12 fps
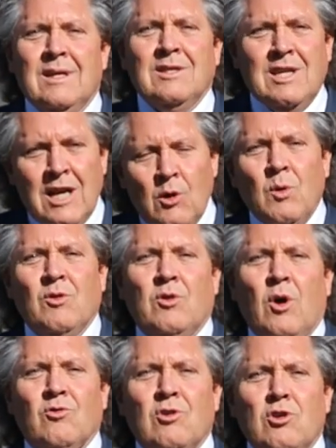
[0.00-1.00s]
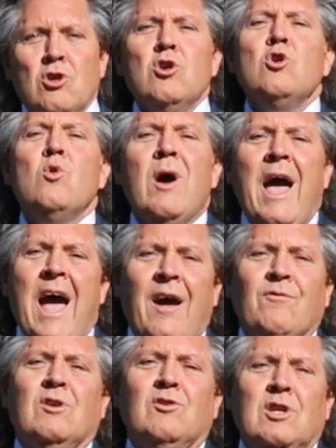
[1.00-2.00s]
deal with those. You
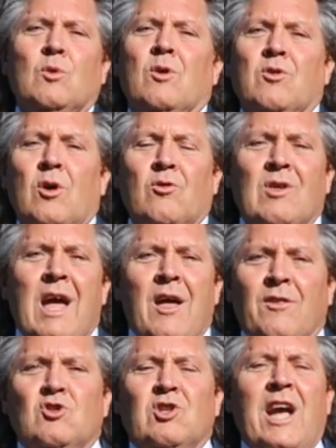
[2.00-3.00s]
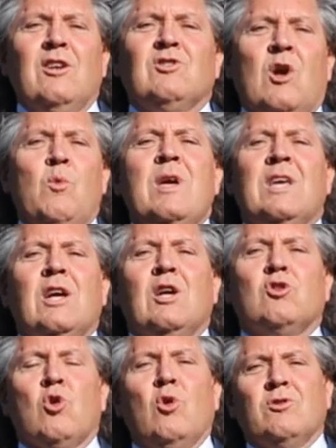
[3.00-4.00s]
have to deal with those. The change that we can
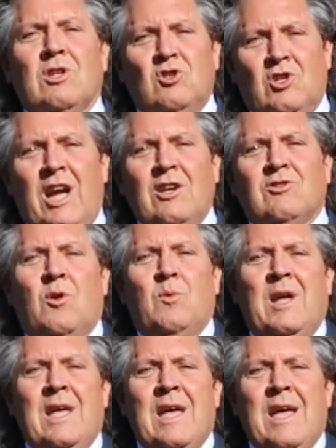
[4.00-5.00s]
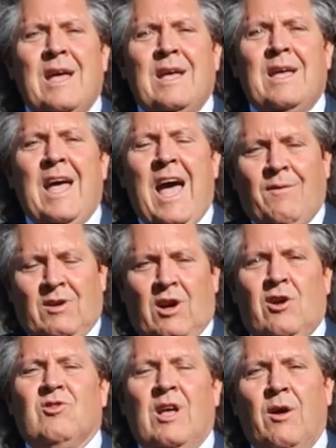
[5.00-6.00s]
control is the change that we have in
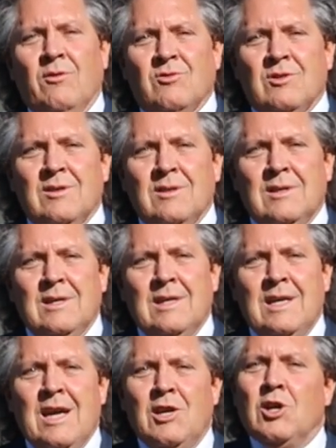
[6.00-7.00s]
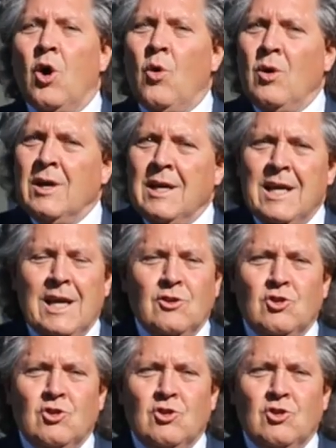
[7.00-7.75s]
ourselves. You know, in